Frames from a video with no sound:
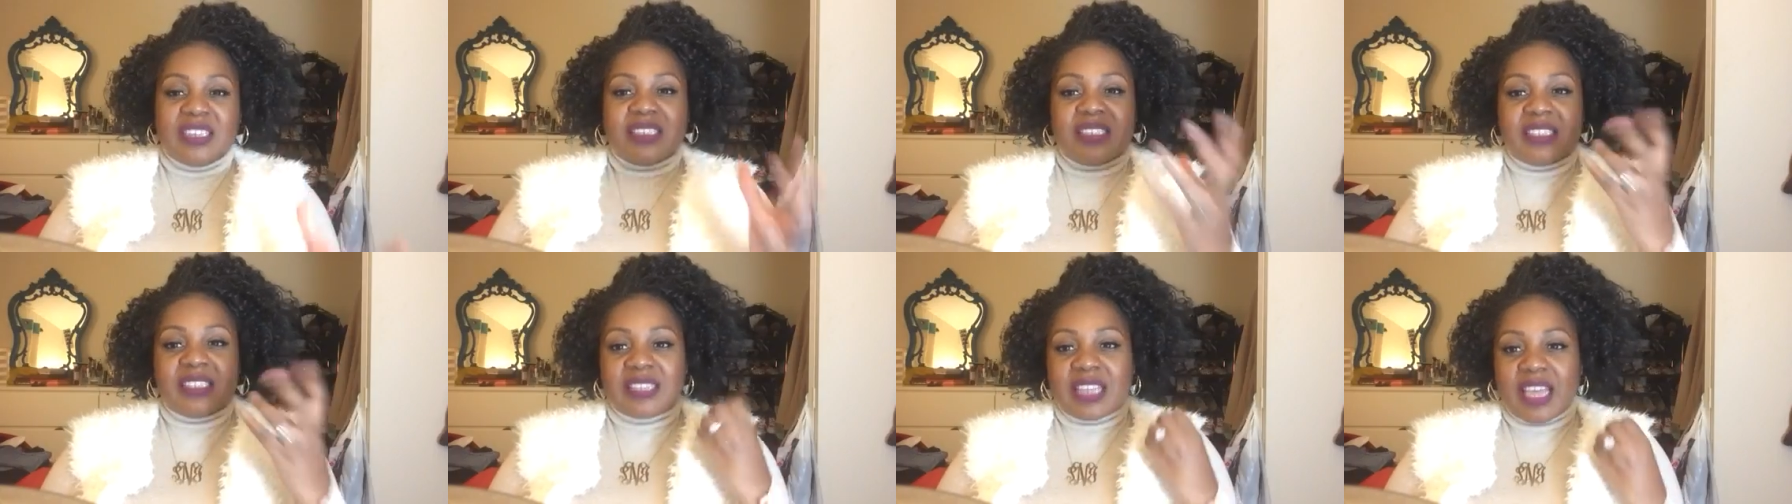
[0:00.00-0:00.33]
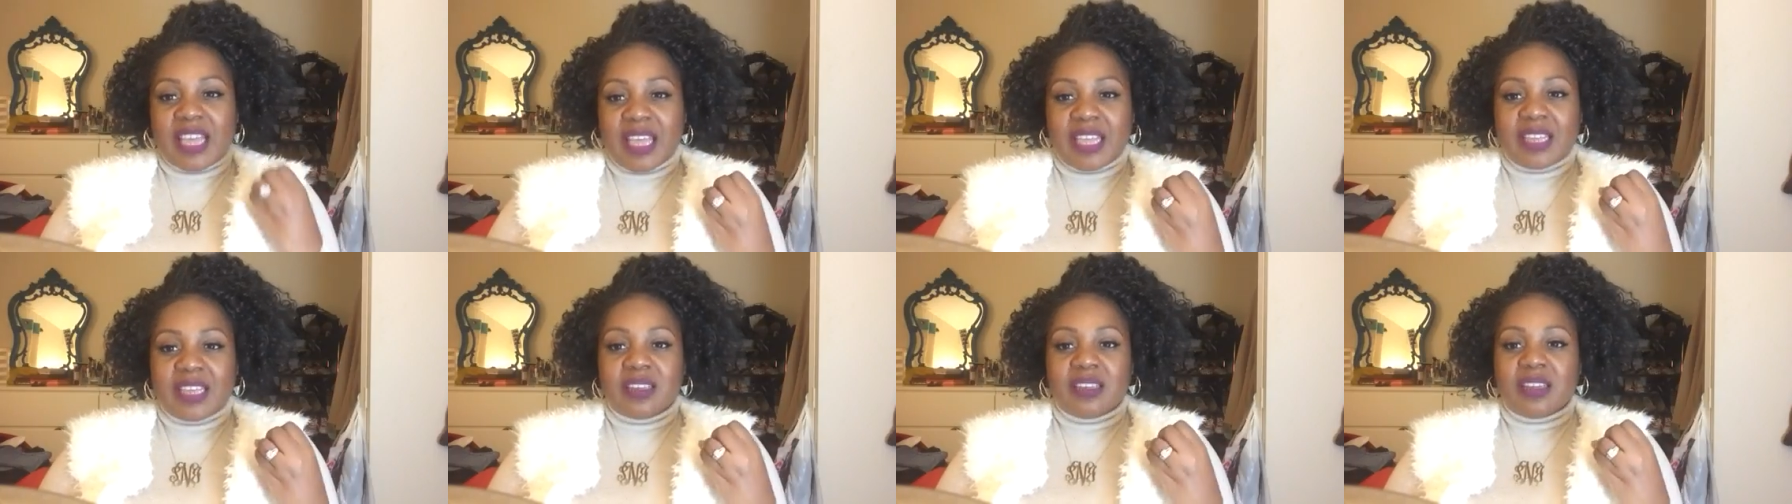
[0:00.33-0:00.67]

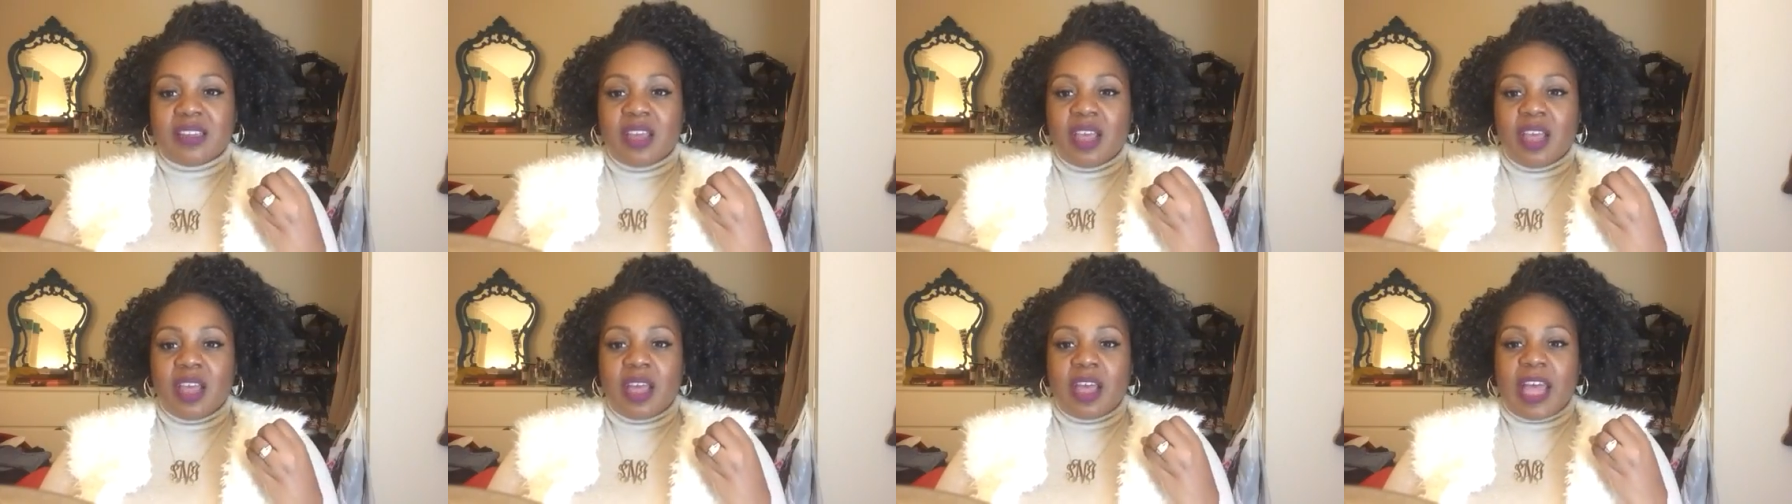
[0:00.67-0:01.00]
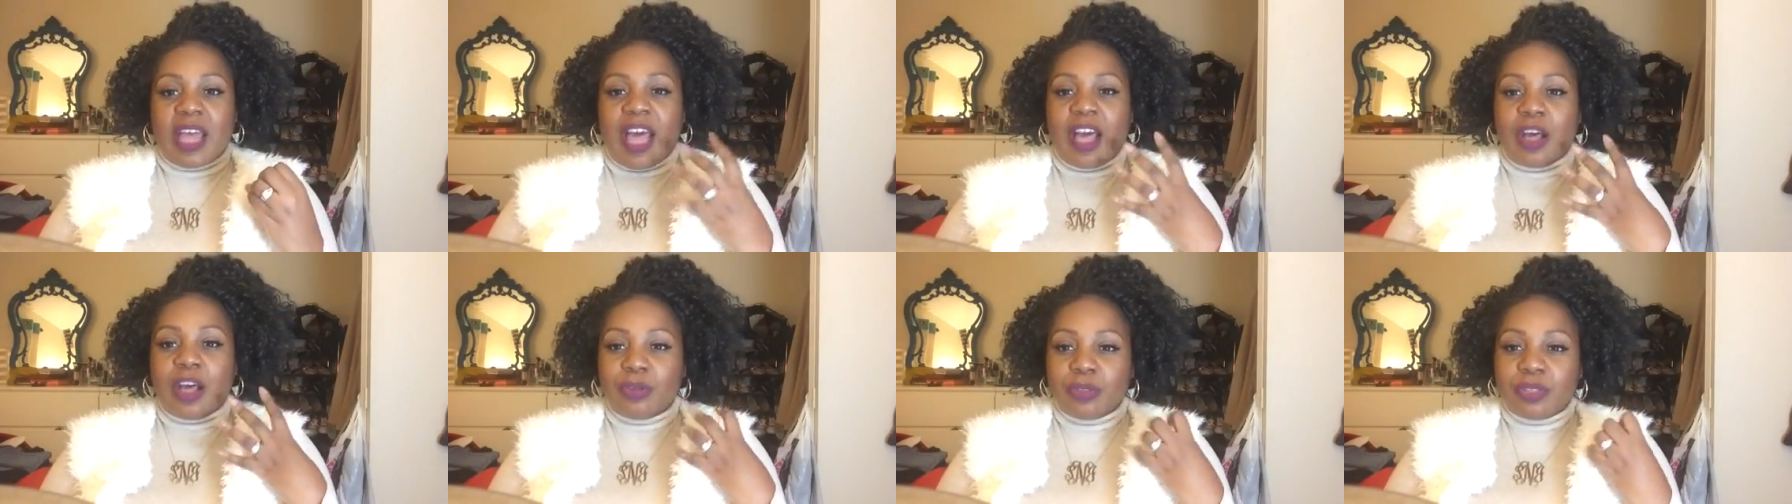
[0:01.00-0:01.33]
send
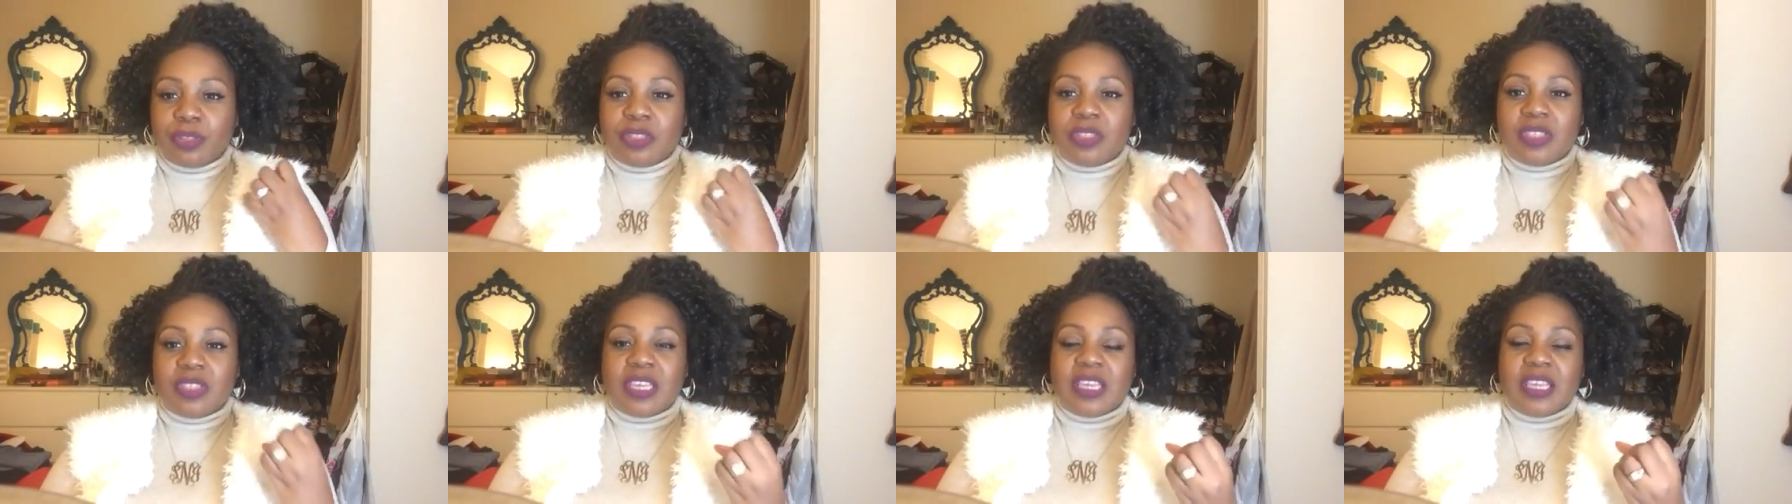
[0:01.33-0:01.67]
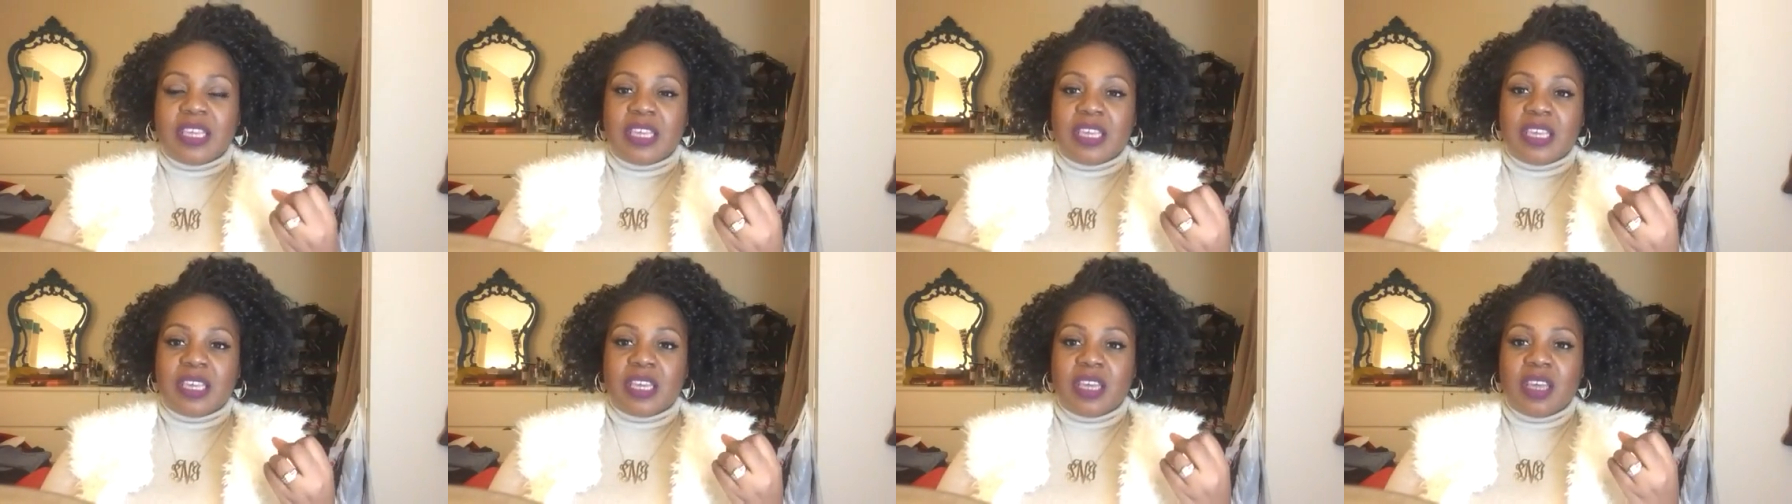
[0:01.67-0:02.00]

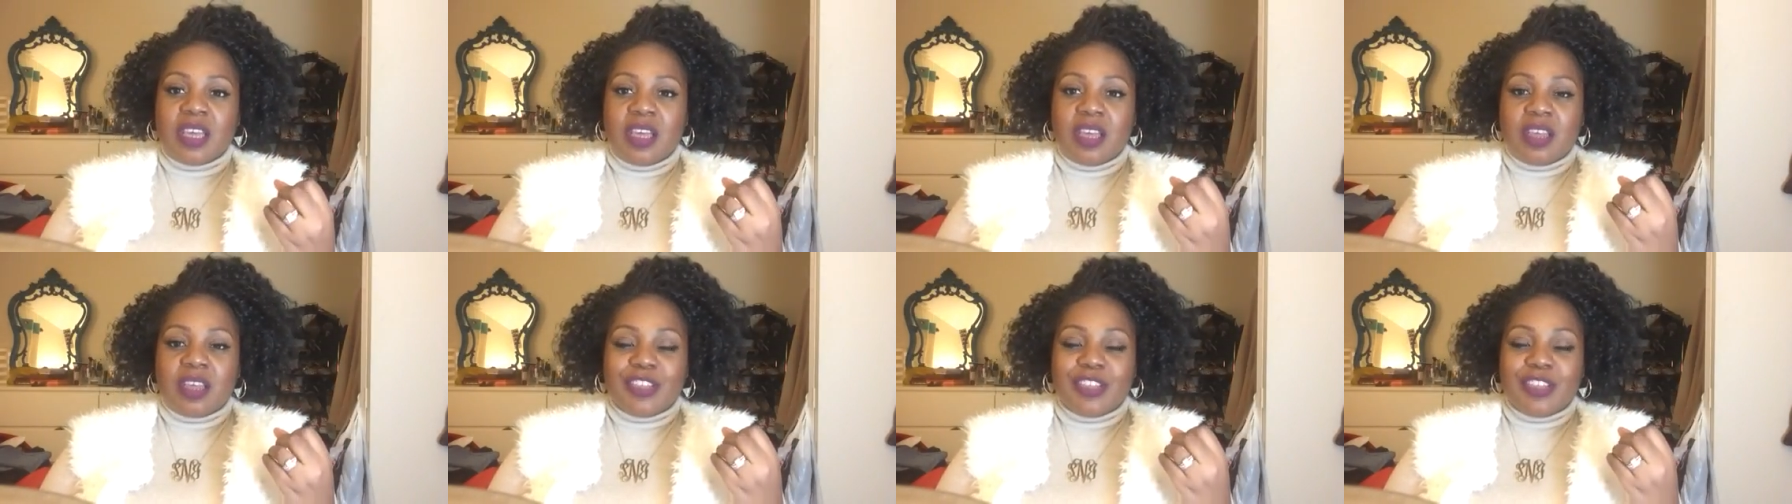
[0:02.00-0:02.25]
healthy,